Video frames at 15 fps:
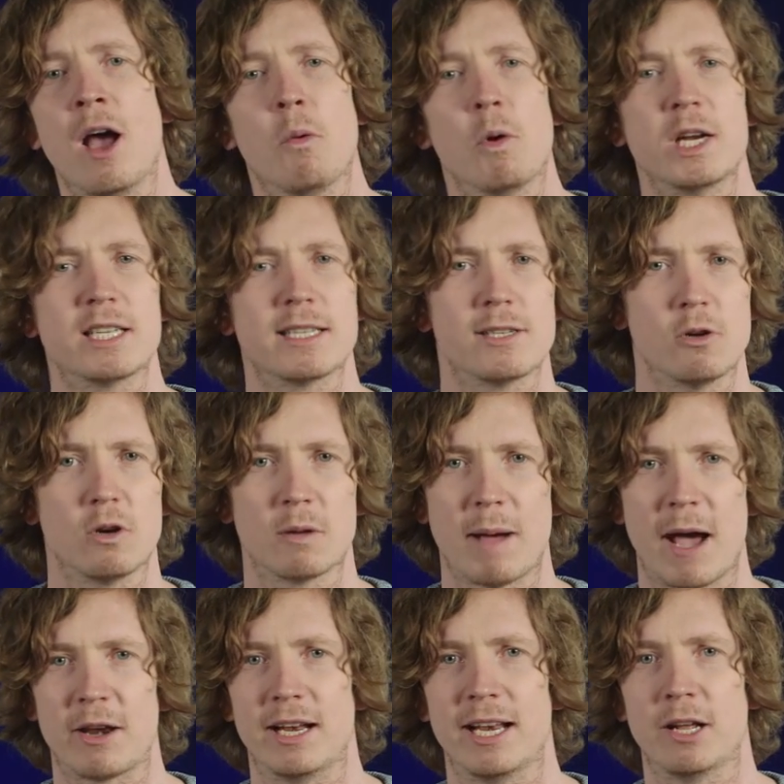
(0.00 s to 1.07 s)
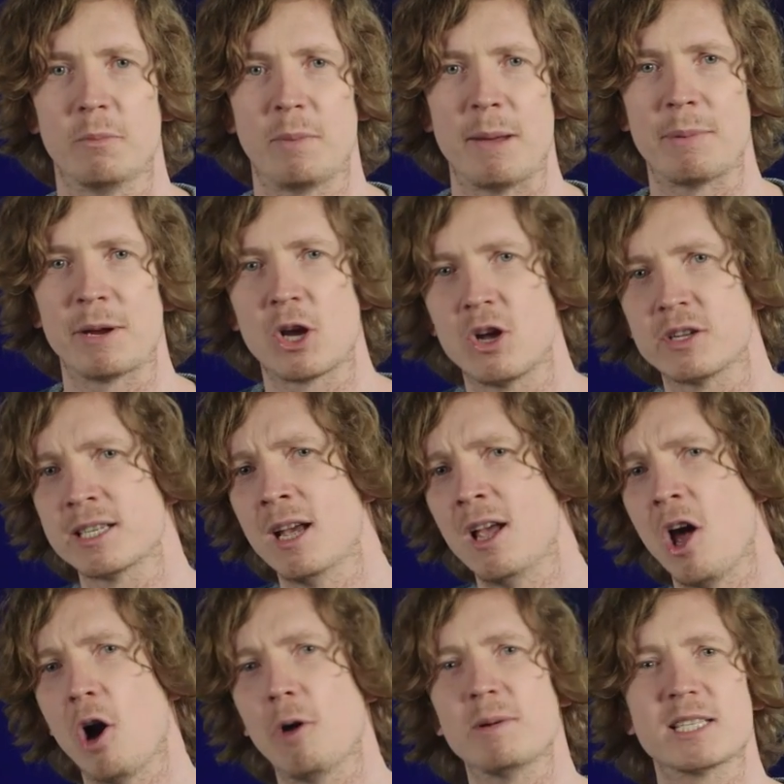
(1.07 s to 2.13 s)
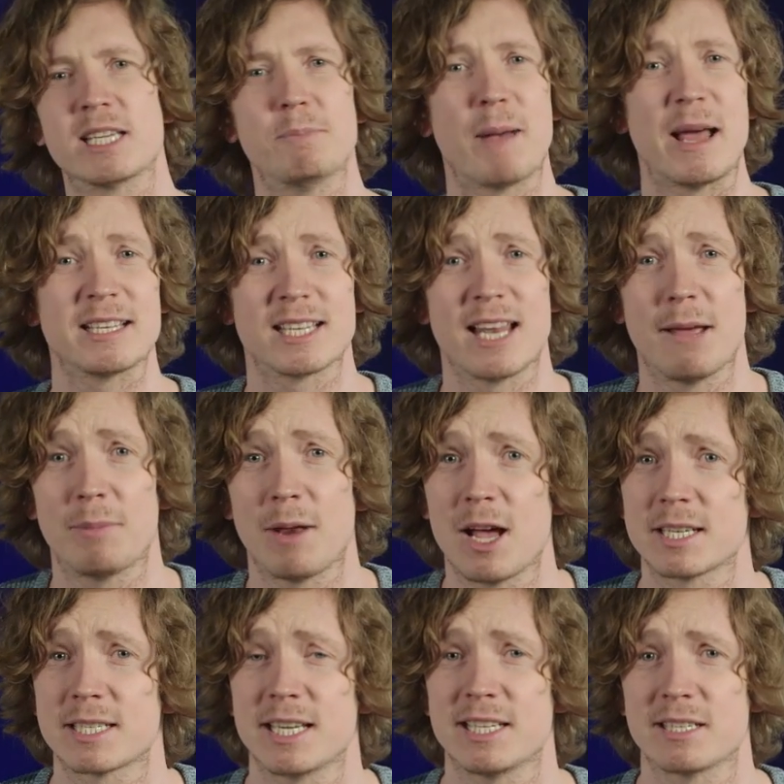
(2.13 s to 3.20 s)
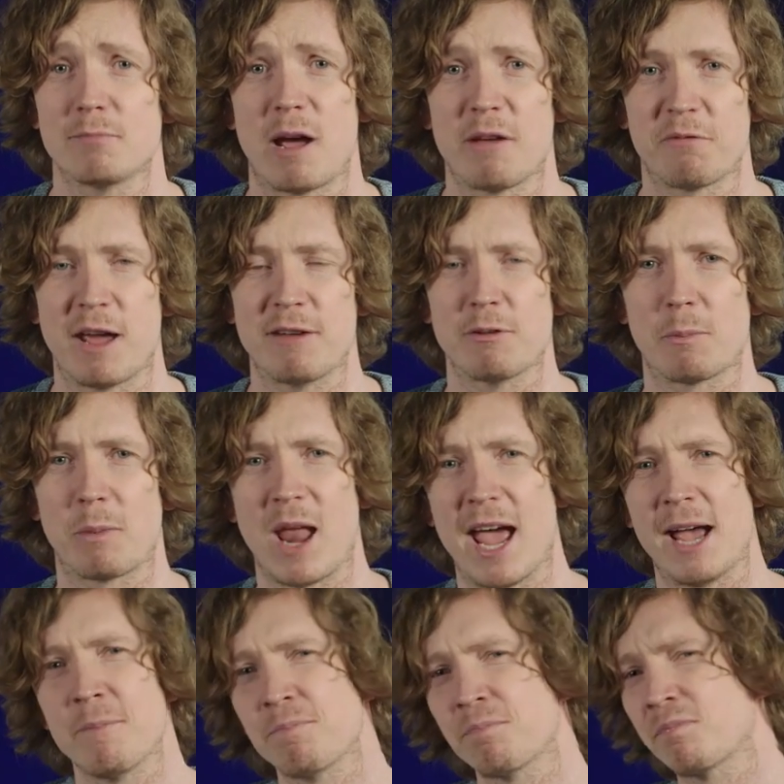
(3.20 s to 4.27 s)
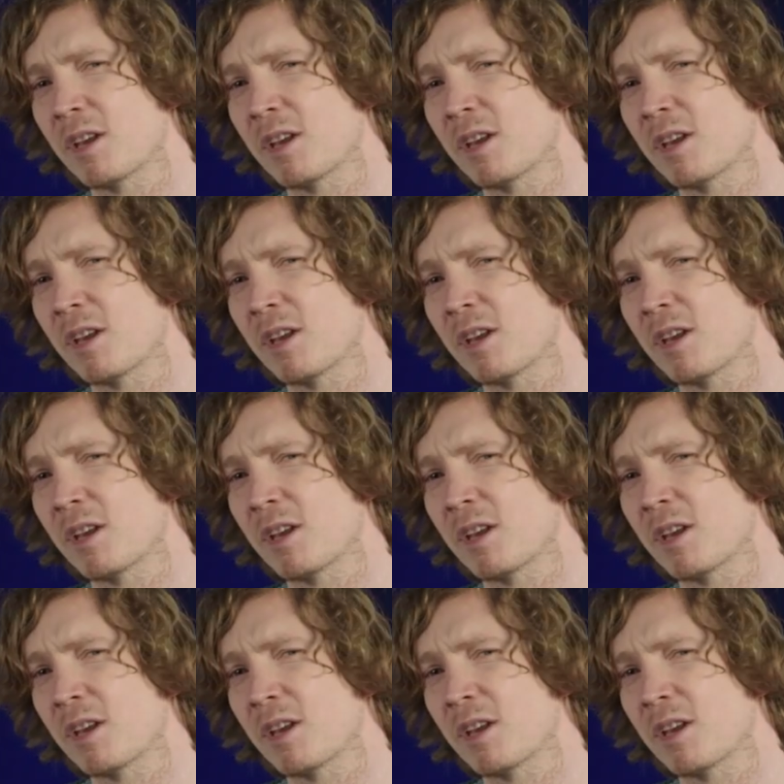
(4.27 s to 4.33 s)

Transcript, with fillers: Wanted to talk about it a little bit because obviously Bentaleb, last season my favourite player,